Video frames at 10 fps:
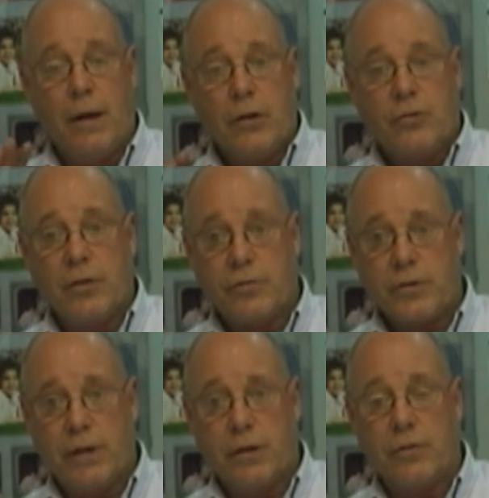shifts
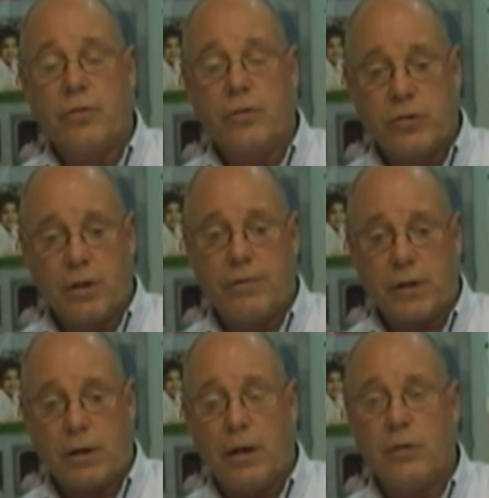gears, you shove in the
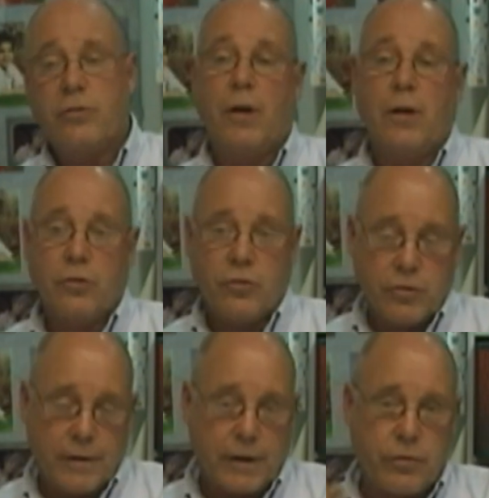clutch, you
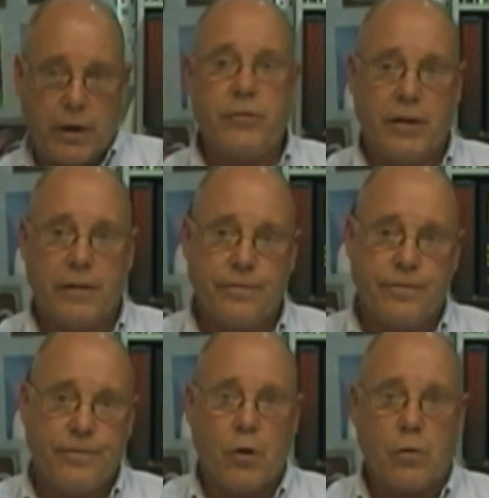shove that crankshaft
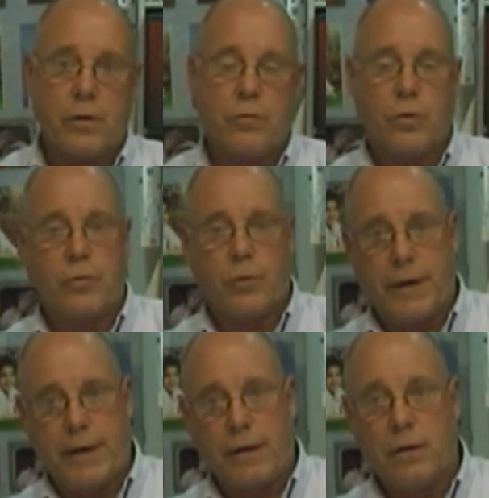forward towards the
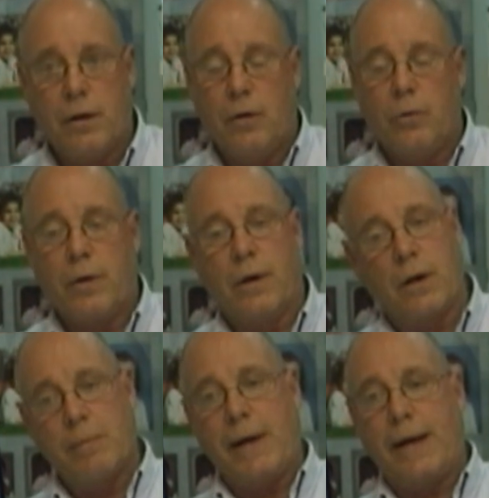radiator. When the
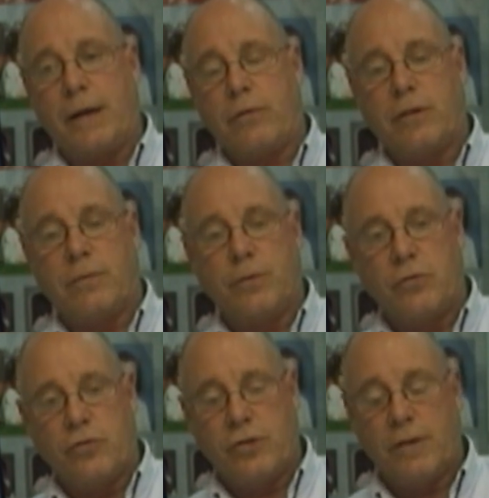automatic
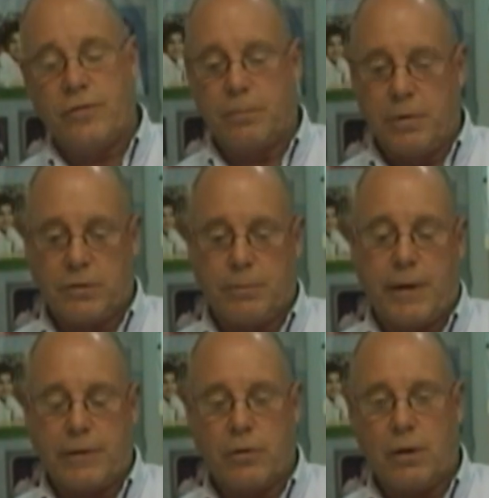transmission shifts, it builds up
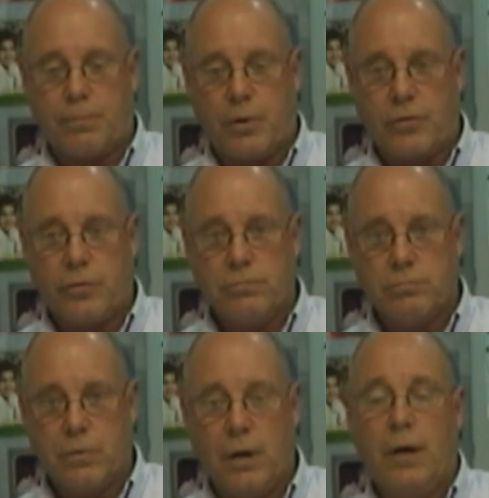hydraulic pressure.
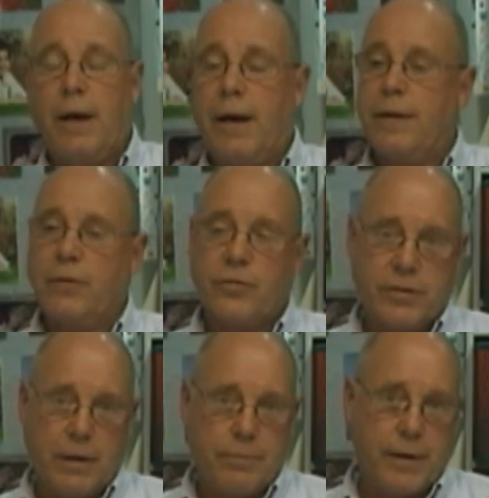It does the
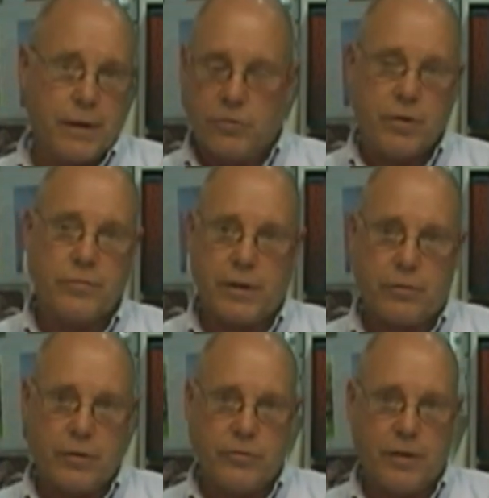same thing. It shoves that
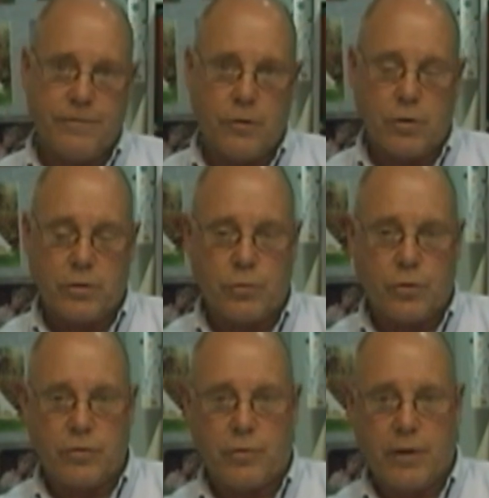crankshaft forward
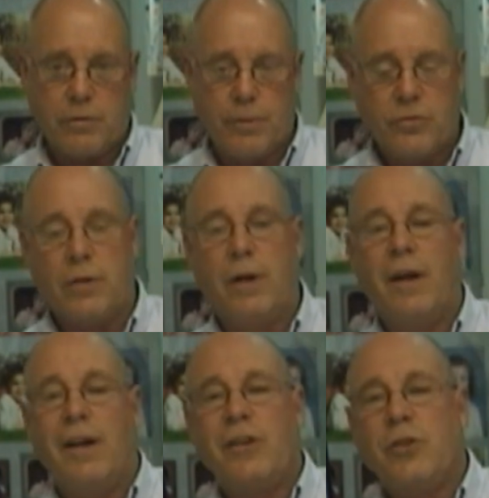towards the transmission.
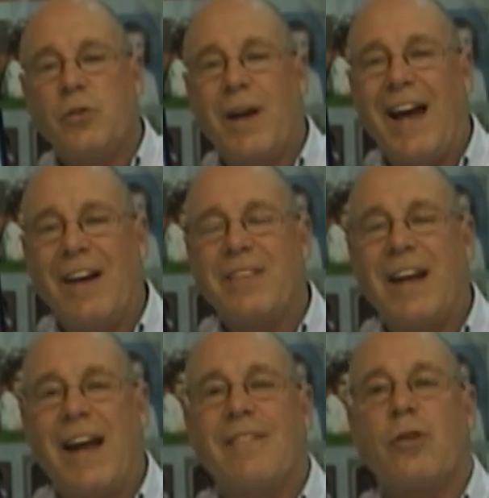You have to
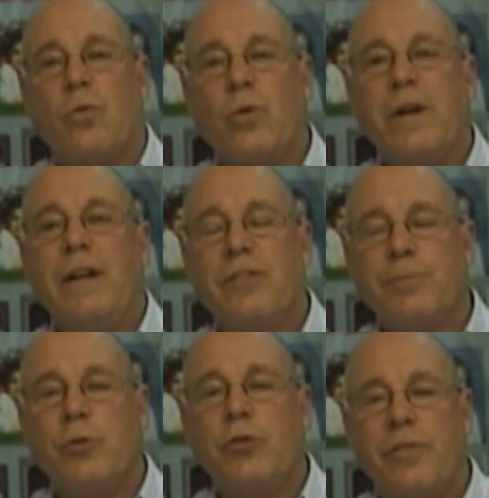have a really
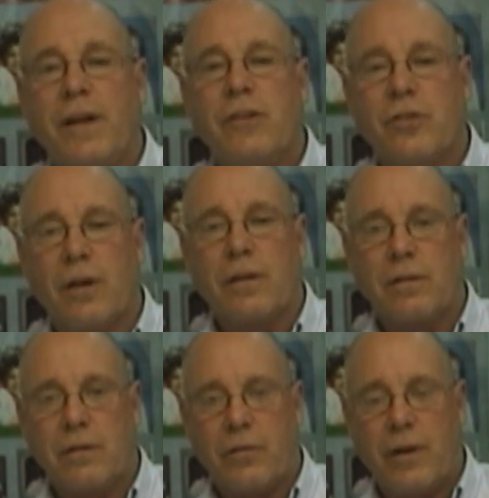smooth finish on the
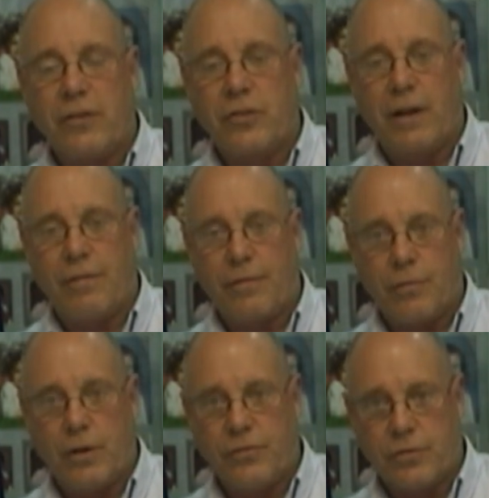crankshaft
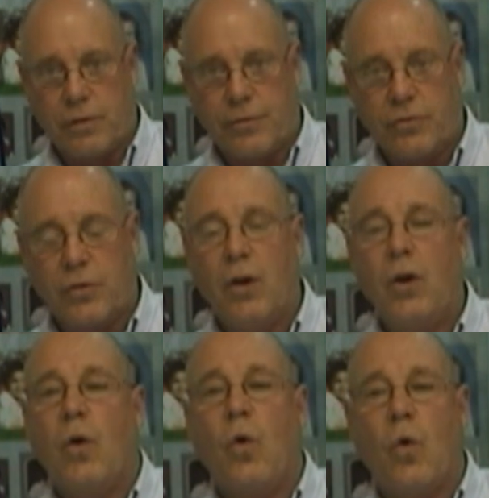thrust surface,
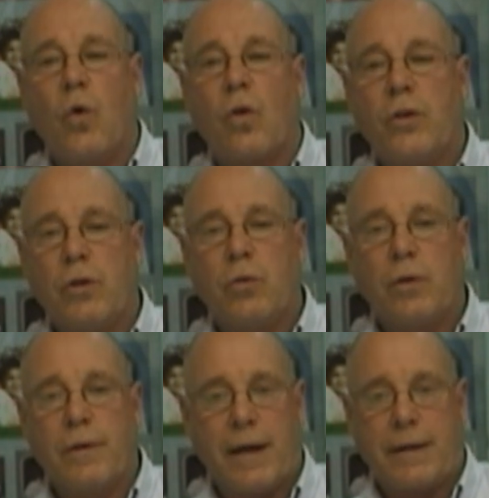or you will
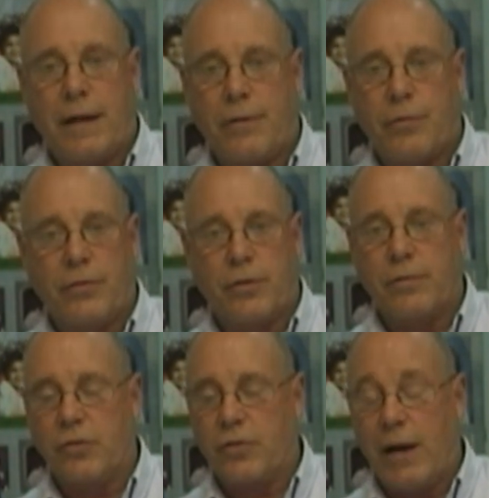knock that thrust
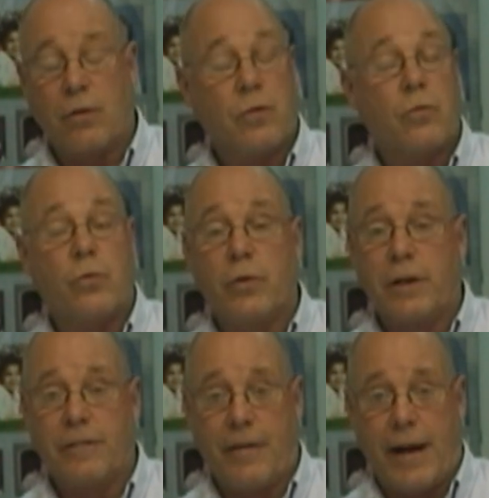surface out
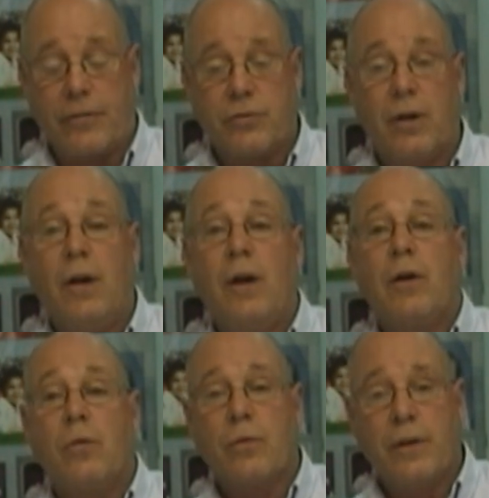really fast.
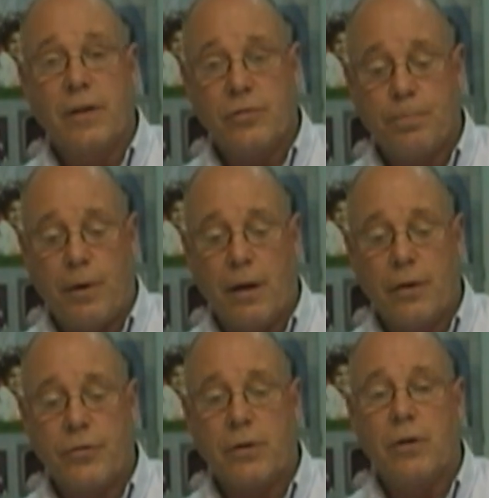This
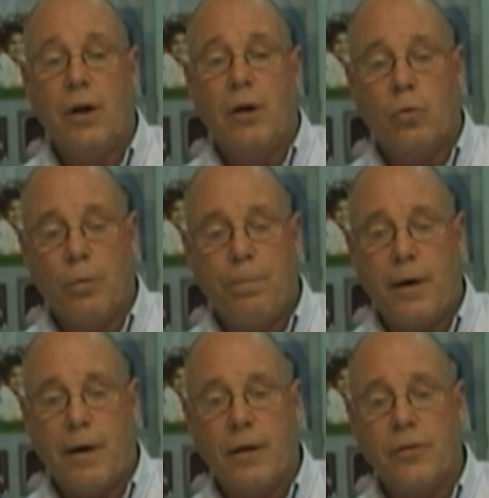polisher will
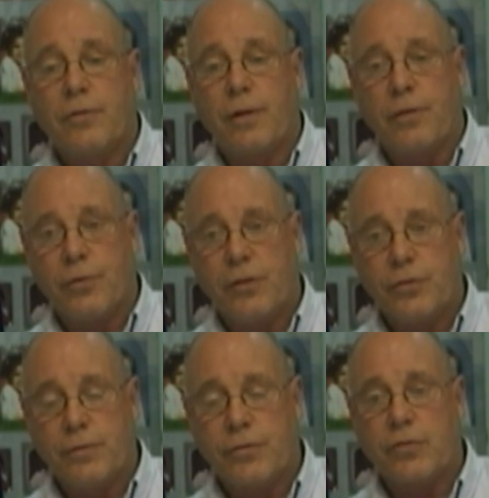polish the thrust
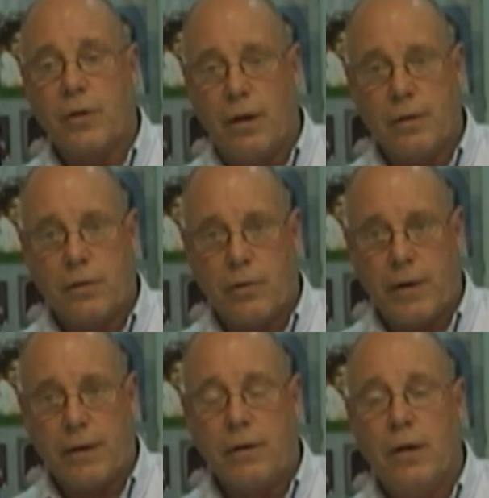surface on the
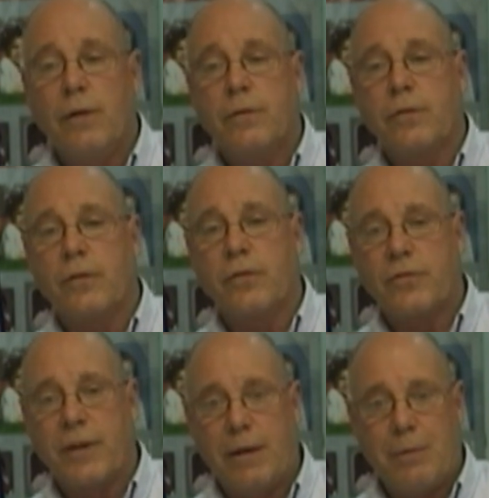crank to the
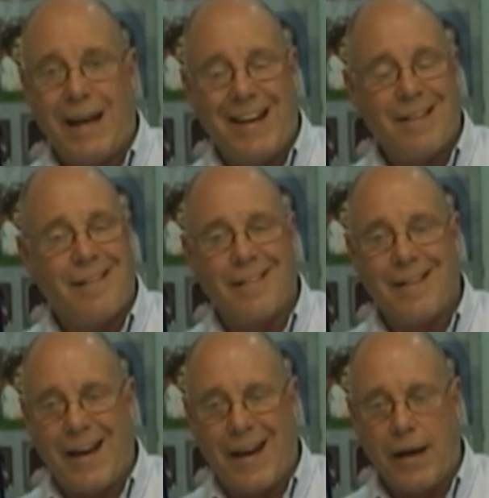same 8
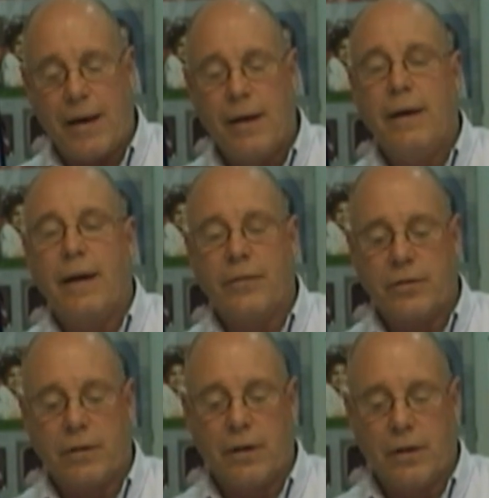RA as
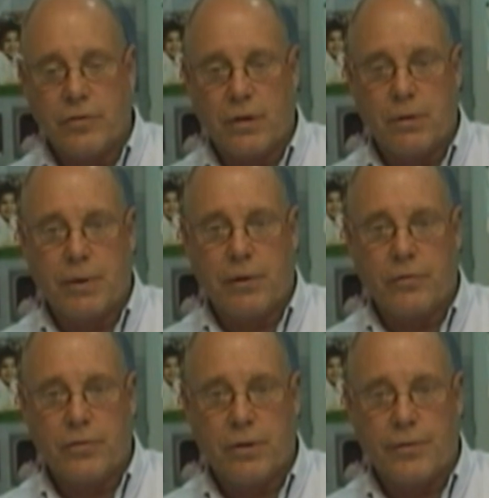it does on the bearing
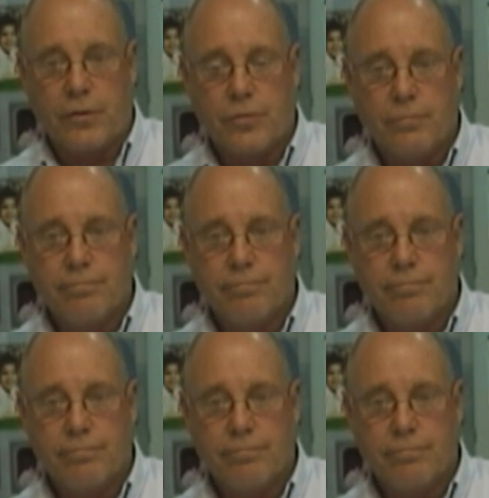surface.